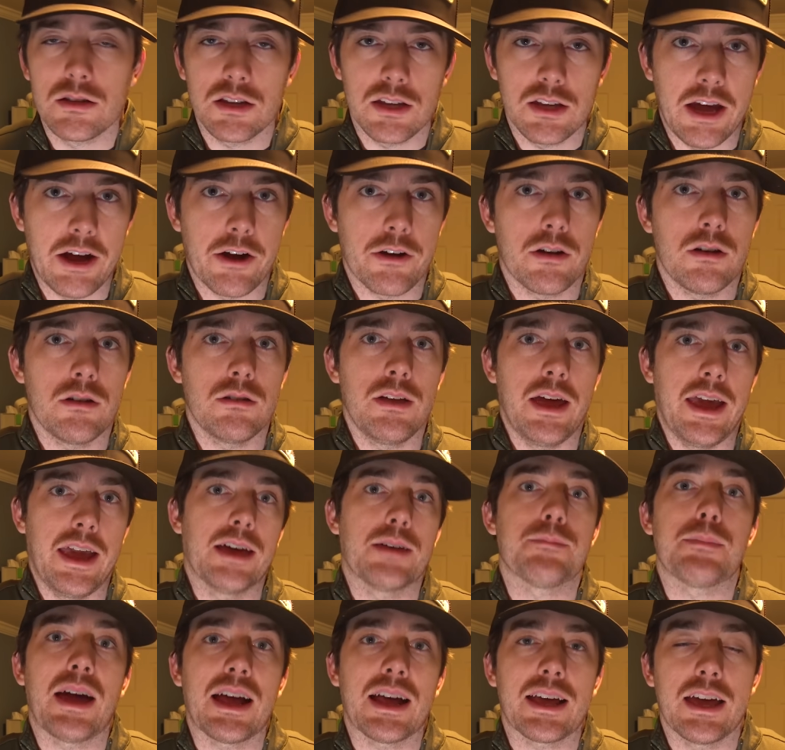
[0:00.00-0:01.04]
Garrett
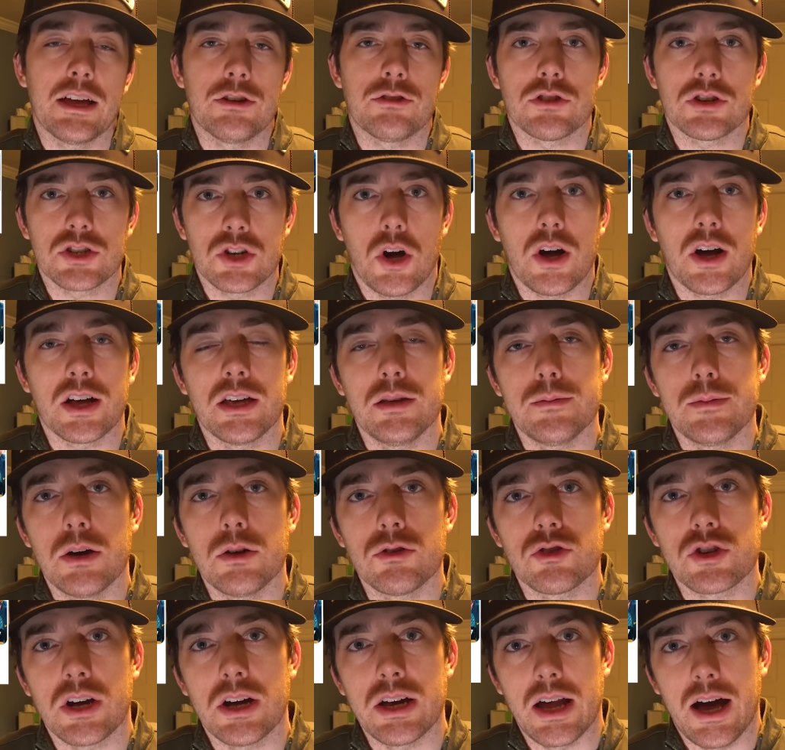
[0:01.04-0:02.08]
and Matt Kendrick talking
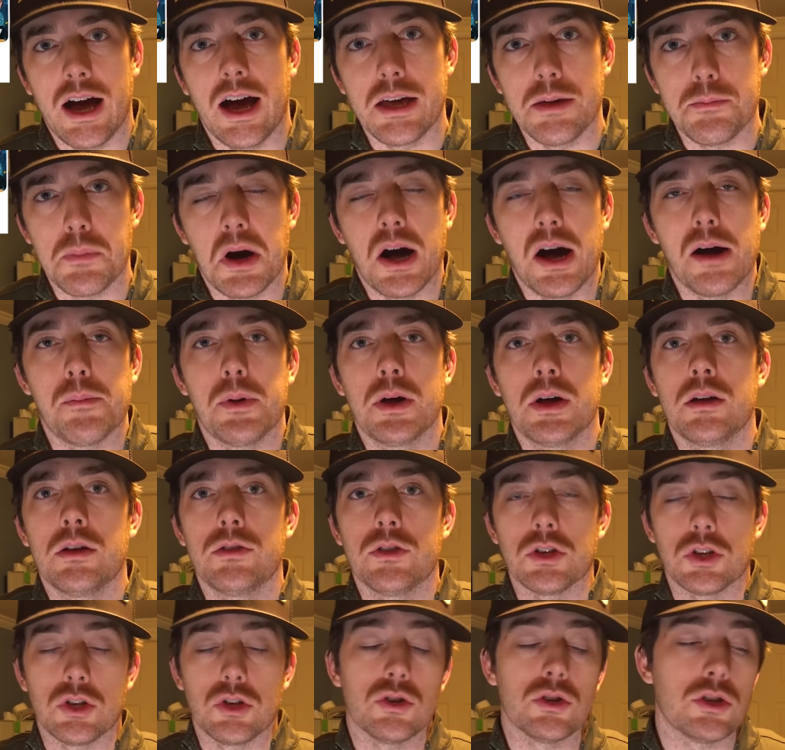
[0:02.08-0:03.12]
about trying to hype up
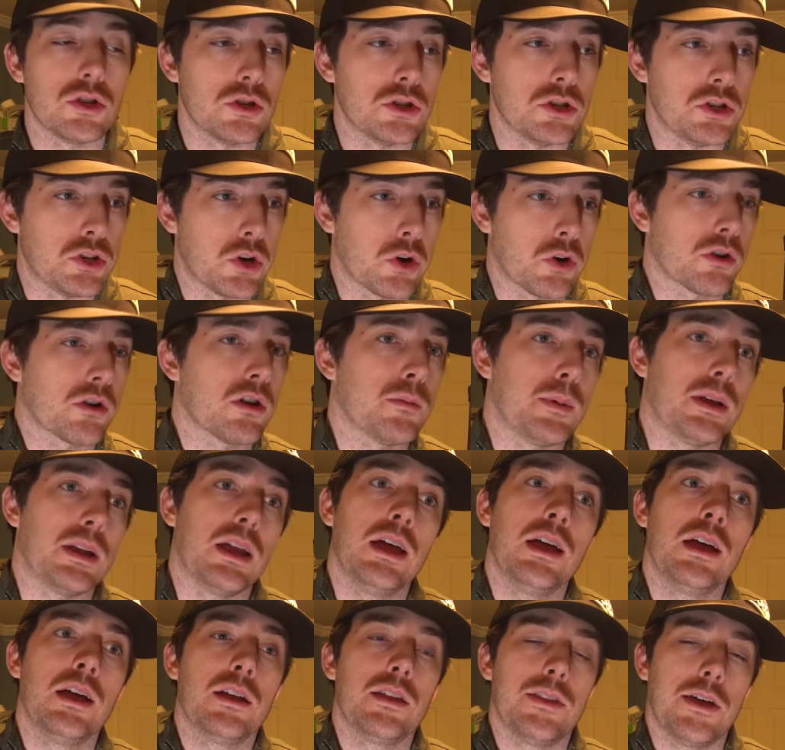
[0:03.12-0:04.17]
the Good tournament
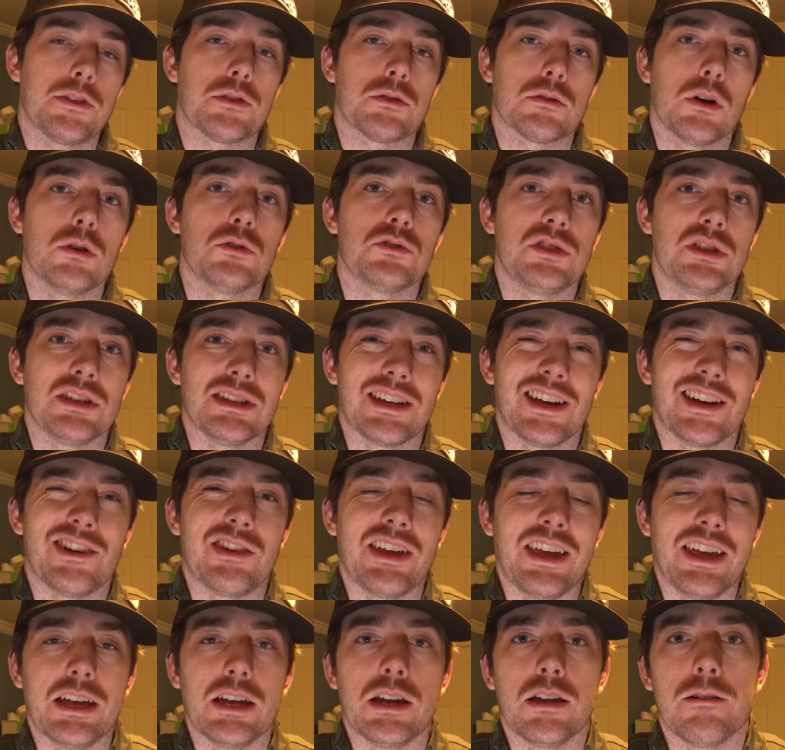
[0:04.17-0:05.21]
that they're hosting down
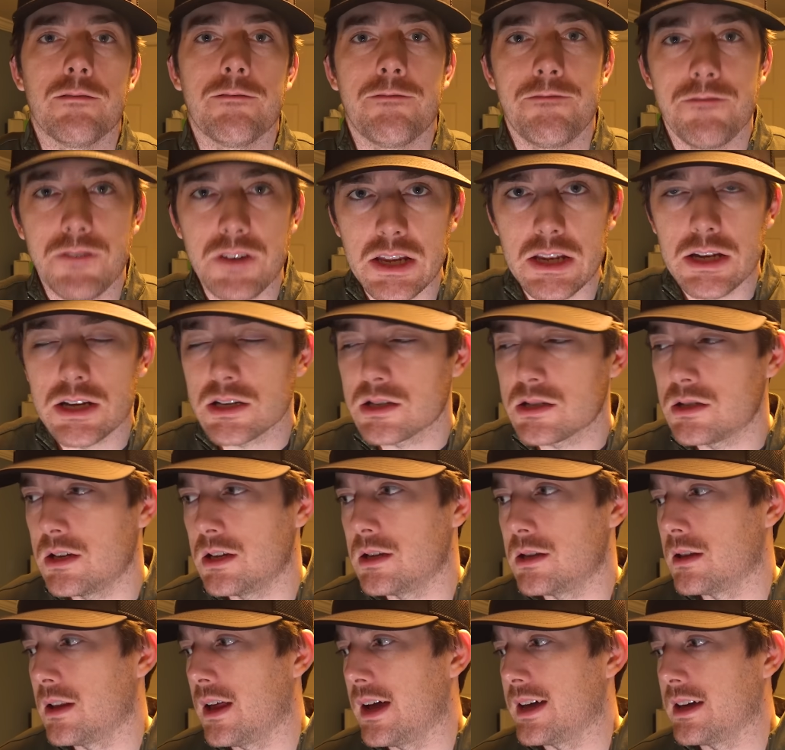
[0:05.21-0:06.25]
in Phoenix
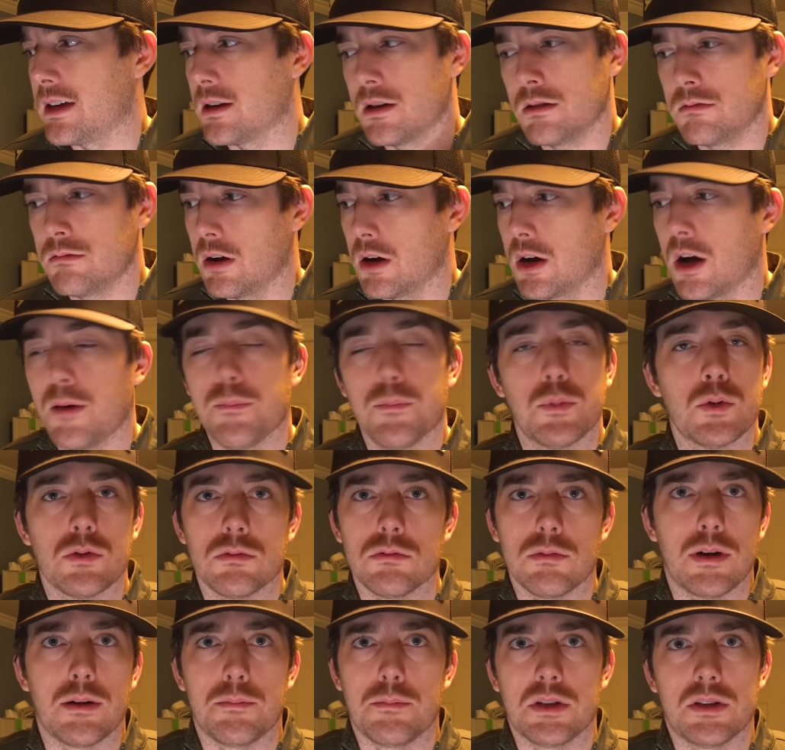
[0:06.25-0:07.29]
in like a couple,
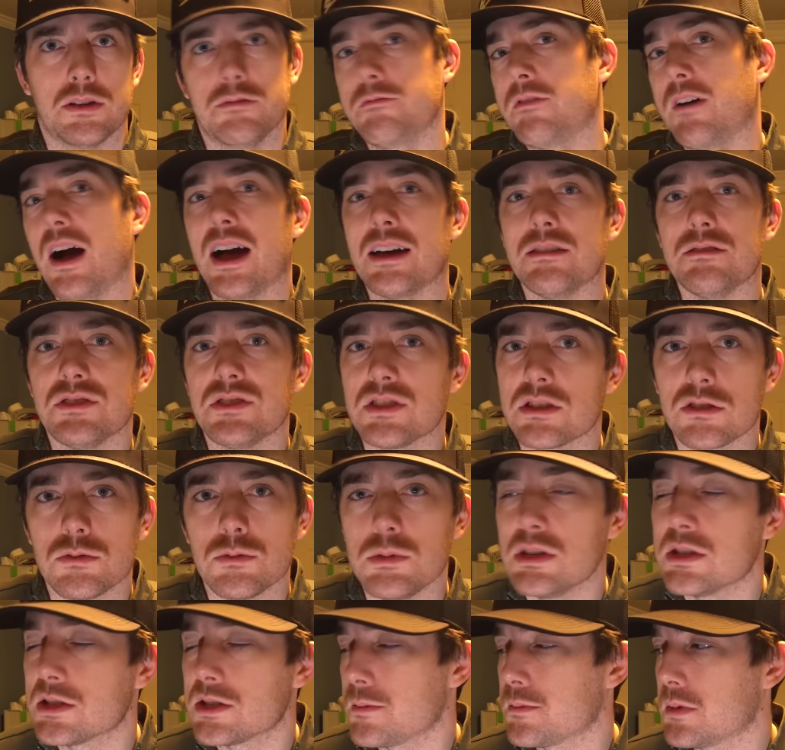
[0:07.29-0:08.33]
5-6
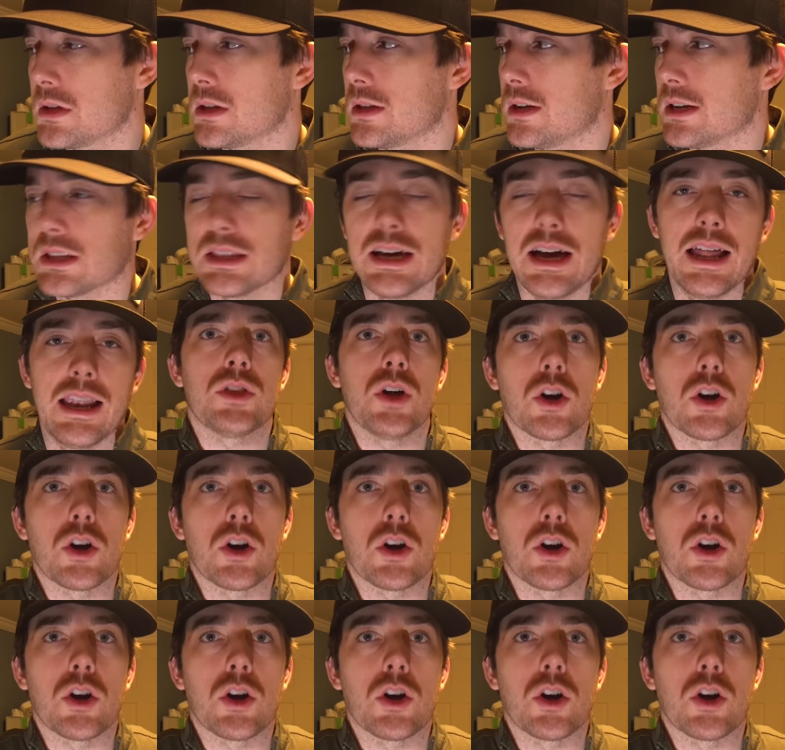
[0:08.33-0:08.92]
weeks, something like that.